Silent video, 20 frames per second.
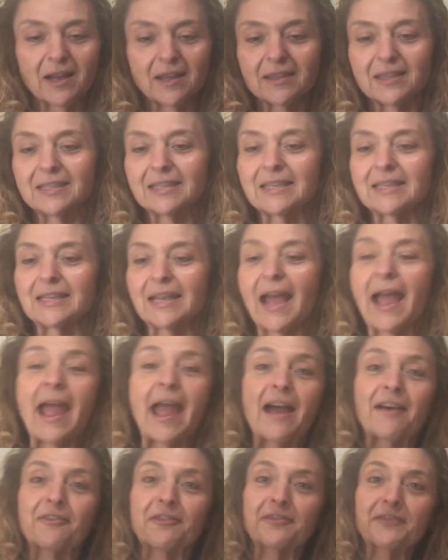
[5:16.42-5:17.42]
got, this is a
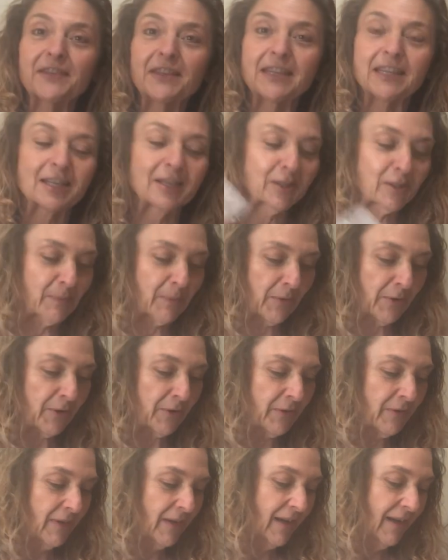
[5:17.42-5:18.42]
1/2
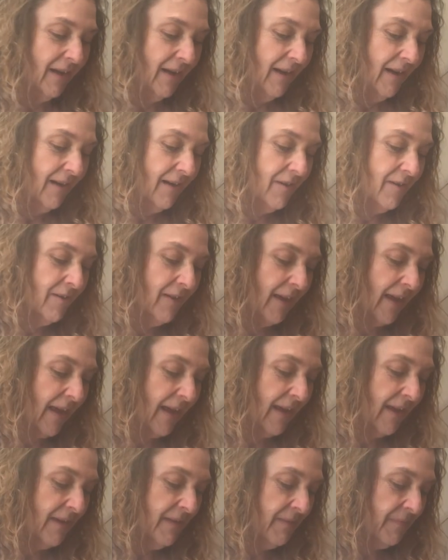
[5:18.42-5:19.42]
teaspoon,
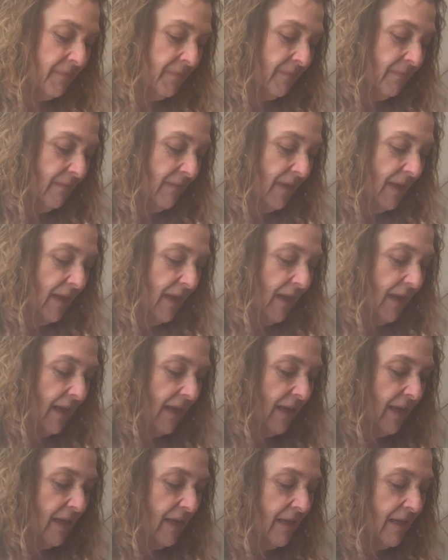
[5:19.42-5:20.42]
okay?
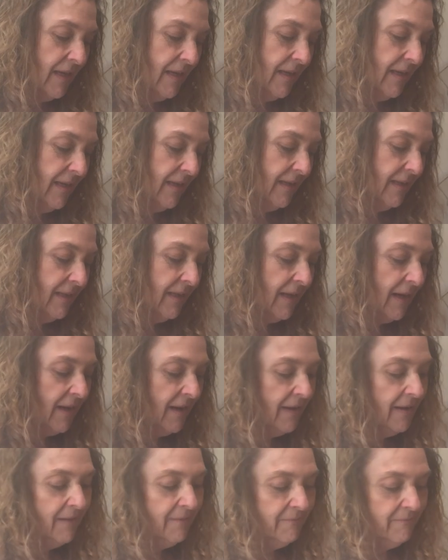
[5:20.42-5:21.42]
And
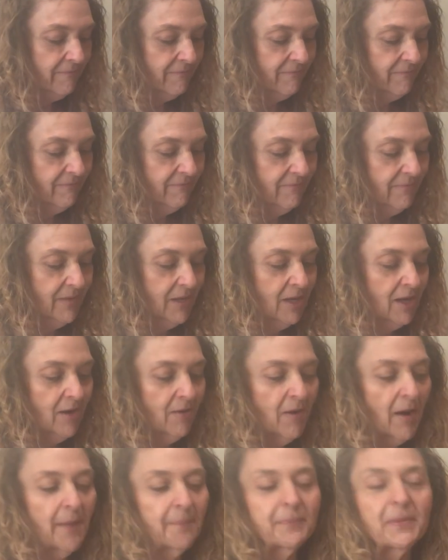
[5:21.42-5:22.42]
you
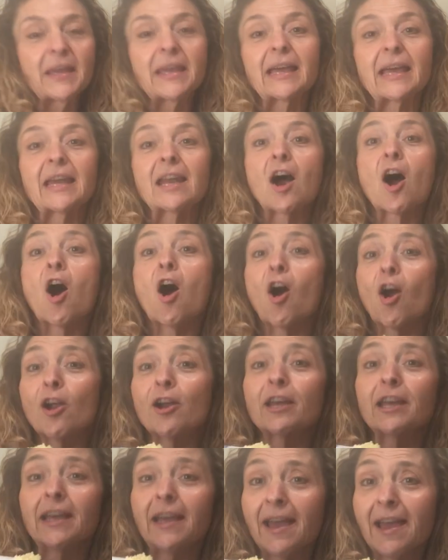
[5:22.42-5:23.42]
know, I'm thinking a
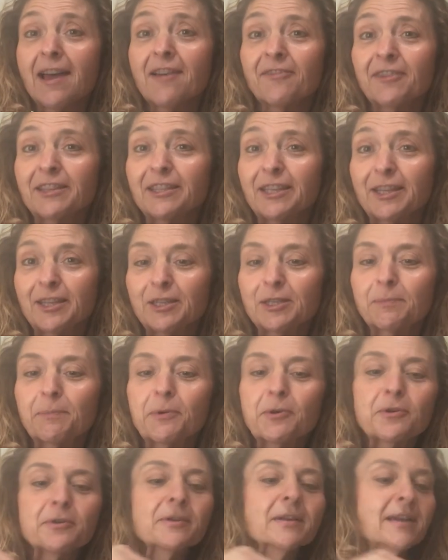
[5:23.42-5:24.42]
hearty 1/2
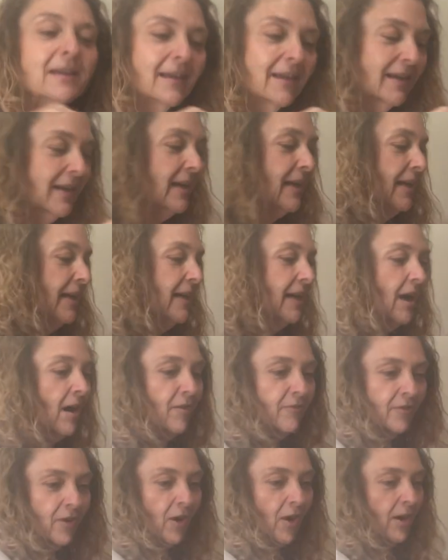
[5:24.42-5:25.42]
teaspoon
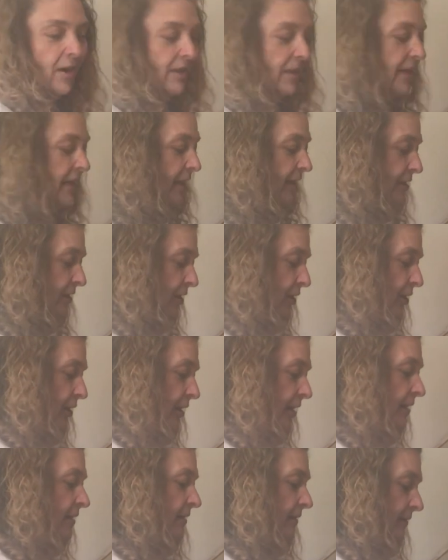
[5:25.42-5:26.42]
of garlic is
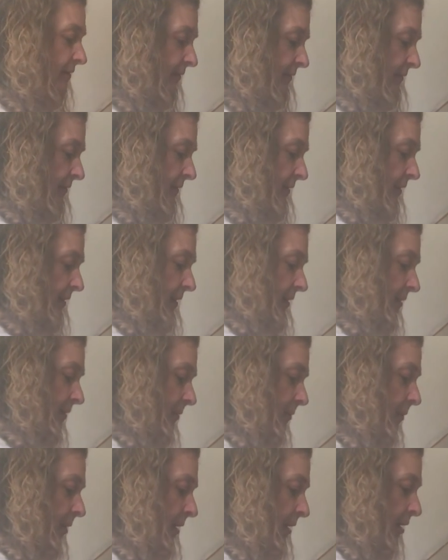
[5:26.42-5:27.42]
good.
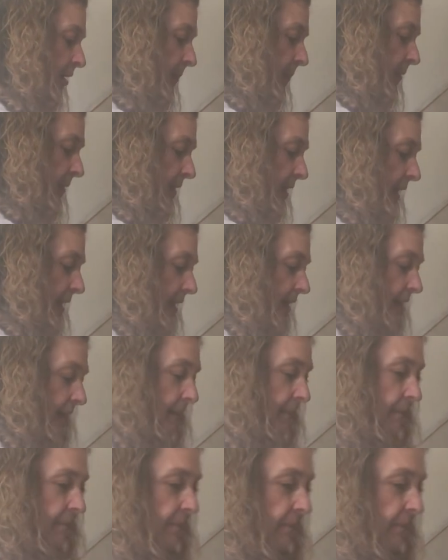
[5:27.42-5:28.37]
We're gonna put that in.